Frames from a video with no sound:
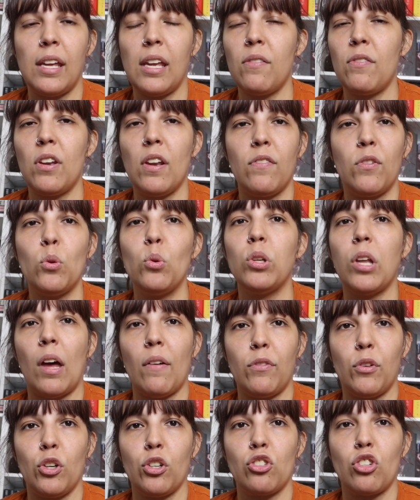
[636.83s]
Even if you
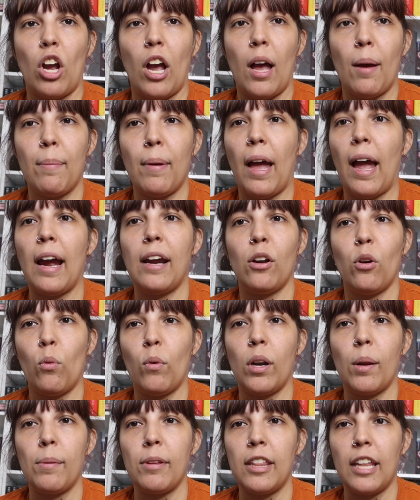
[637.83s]
love your job, I don't
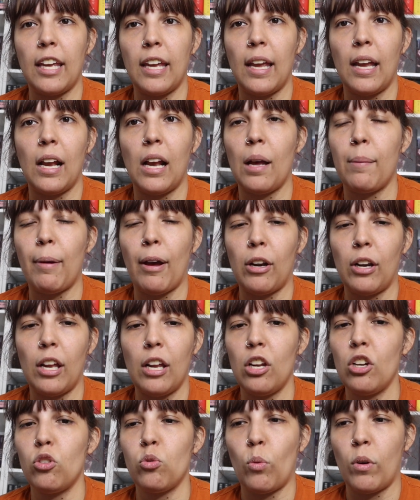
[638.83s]
want to be thinking about
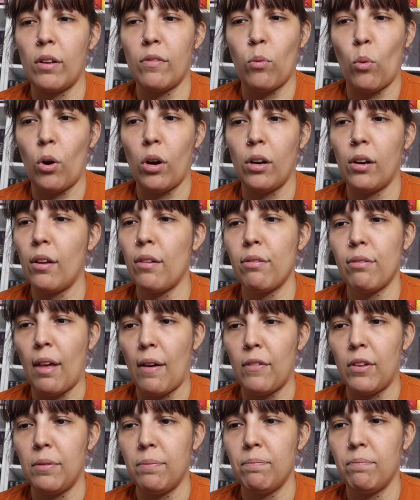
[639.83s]
it
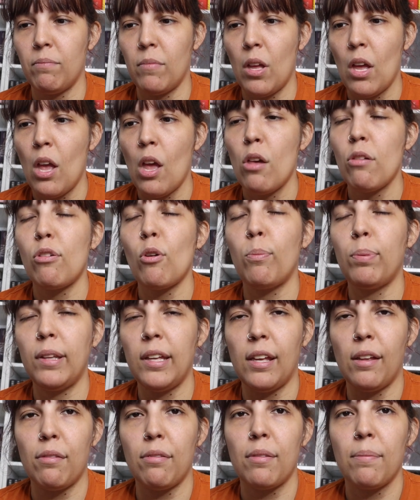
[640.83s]
24/7. So
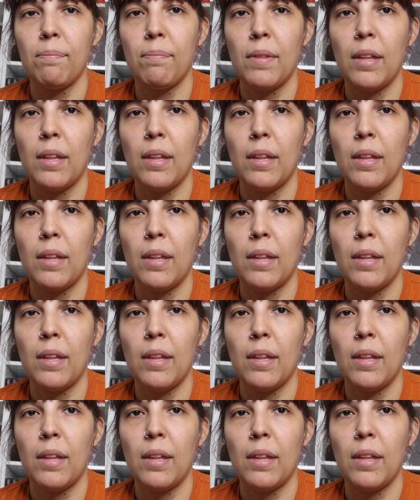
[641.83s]
please,